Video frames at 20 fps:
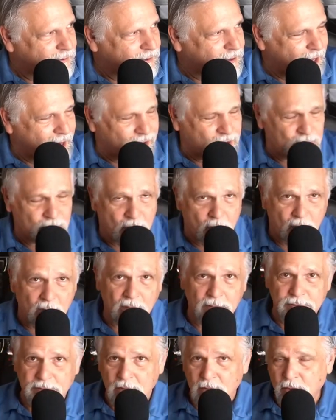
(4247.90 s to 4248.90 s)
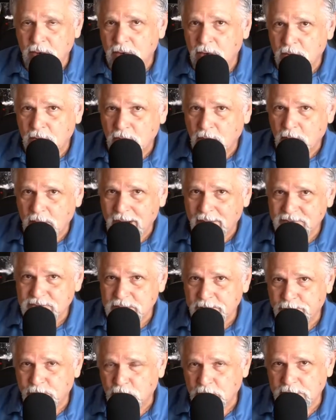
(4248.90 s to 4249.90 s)
thank you to all of you who have
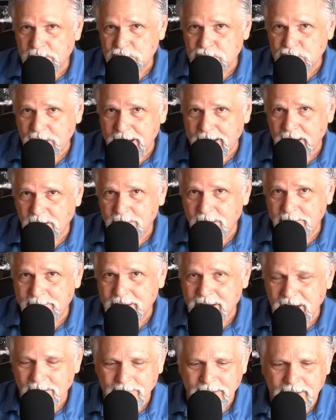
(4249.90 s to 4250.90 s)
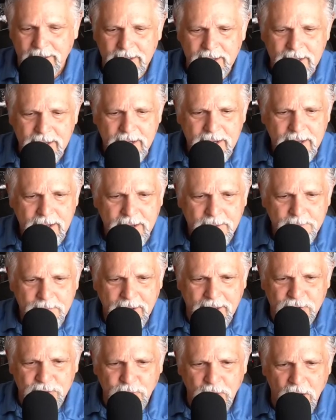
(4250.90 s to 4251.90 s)
supported the channel by becoming
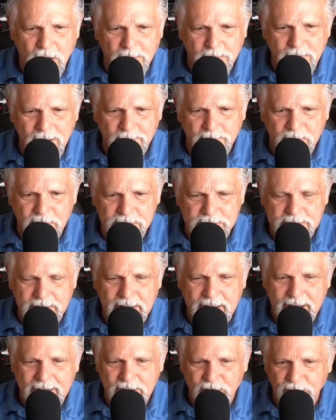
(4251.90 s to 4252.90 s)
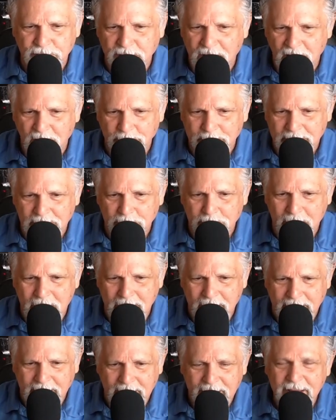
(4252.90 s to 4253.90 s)
Patreon members and you've helped me to
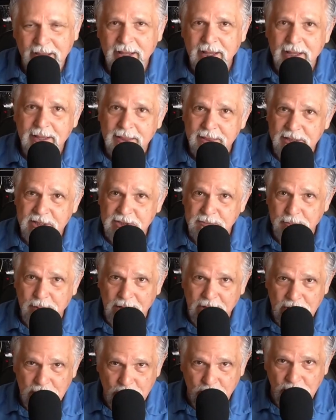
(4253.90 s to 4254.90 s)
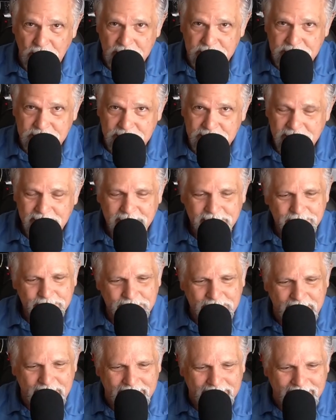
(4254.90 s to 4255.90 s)
buy these big units
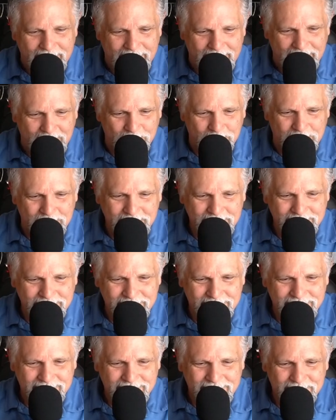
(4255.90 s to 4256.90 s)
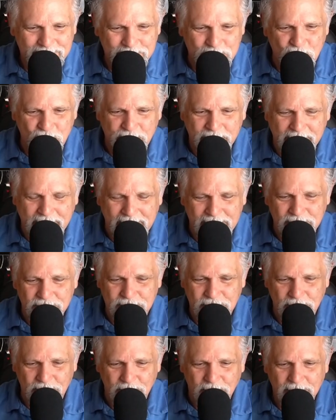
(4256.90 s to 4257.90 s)
that I'm moving
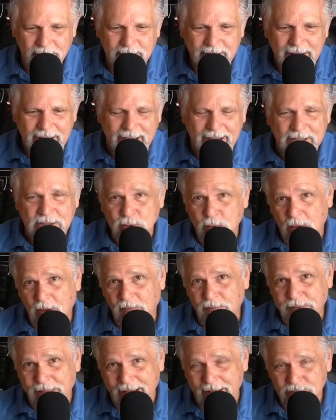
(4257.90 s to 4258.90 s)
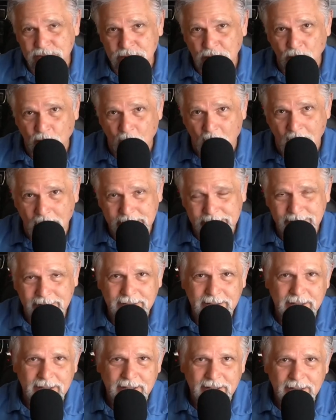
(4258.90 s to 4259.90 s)
into a 12,000 watt
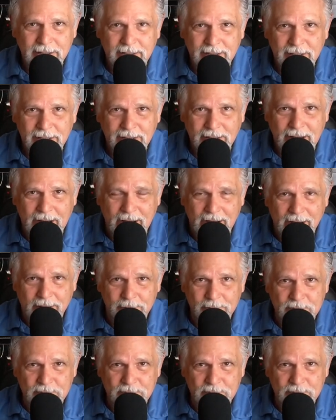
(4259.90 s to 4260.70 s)
uh,